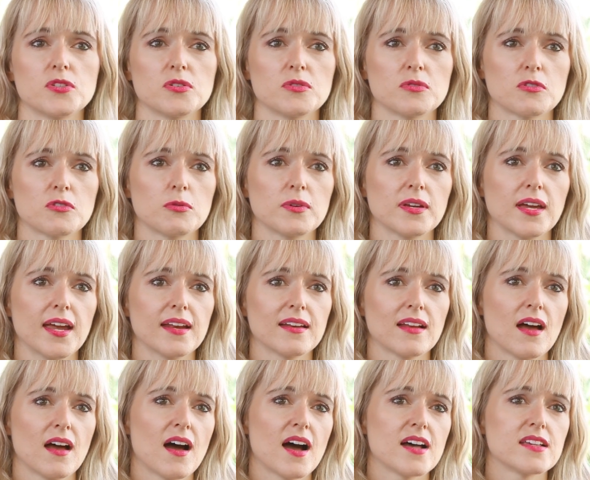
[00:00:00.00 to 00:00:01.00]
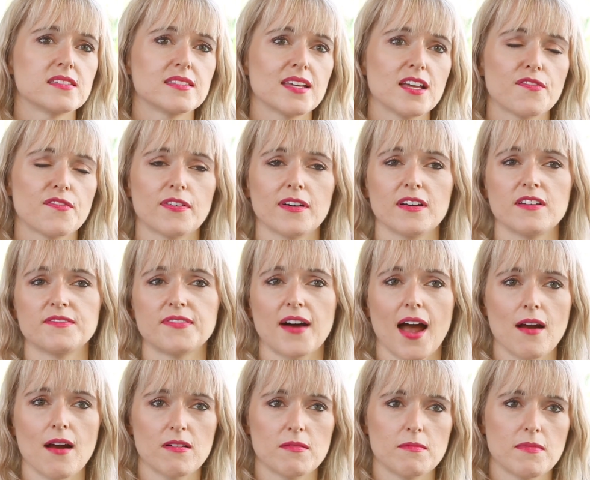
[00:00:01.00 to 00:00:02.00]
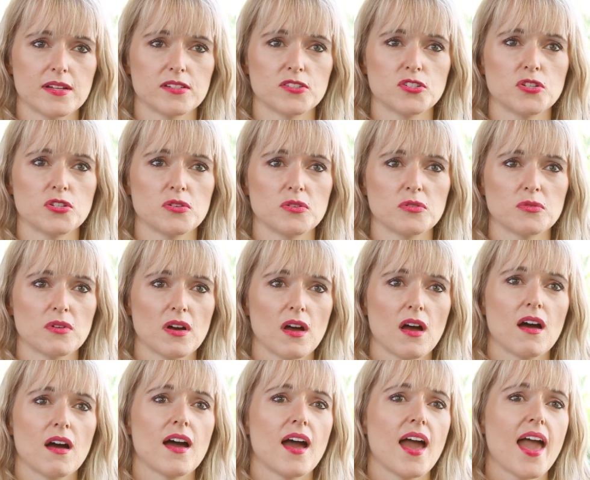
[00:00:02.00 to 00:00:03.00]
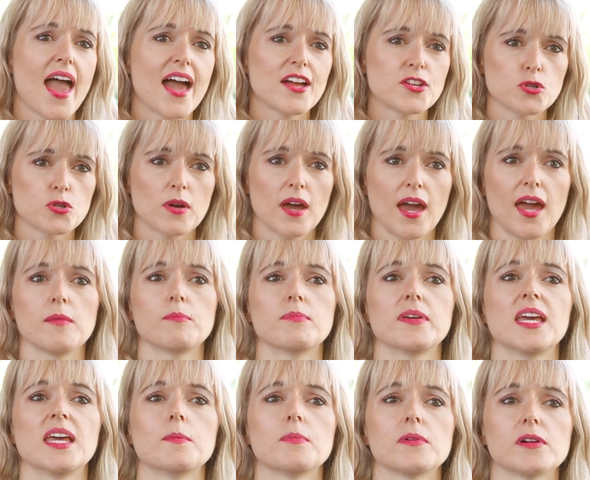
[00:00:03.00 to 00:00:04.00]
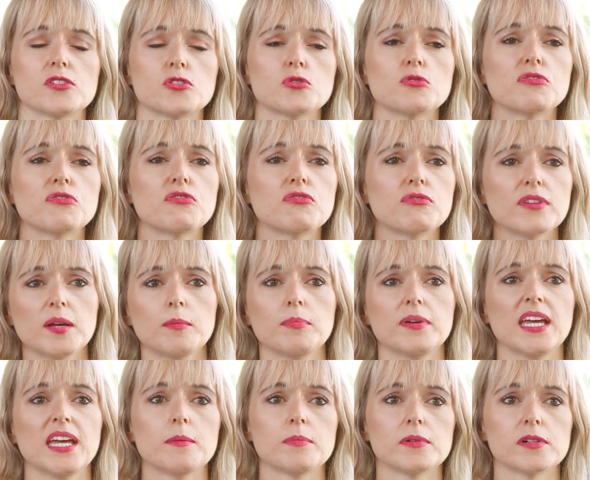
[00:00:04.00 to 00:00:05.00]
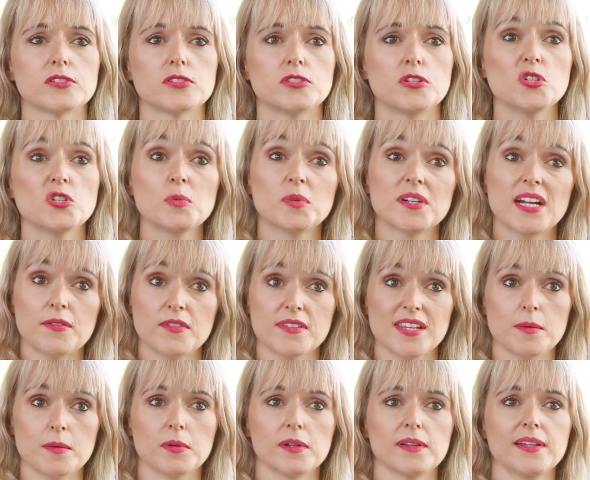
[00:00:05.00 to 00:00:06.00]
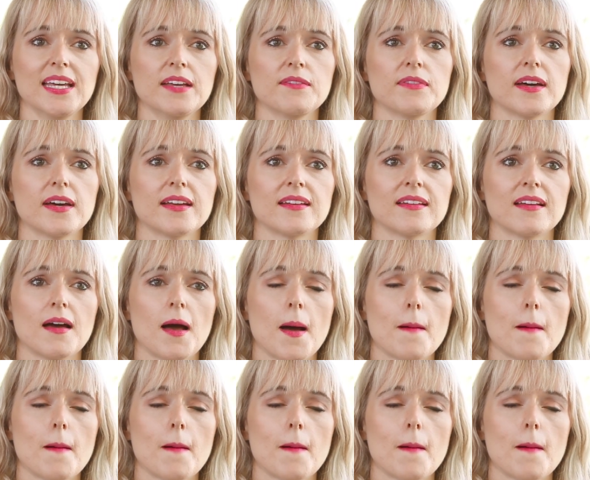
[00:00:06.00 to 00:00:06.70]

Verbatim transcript: to create a safer environment, to educate people, to free people, to do whatever they believe in,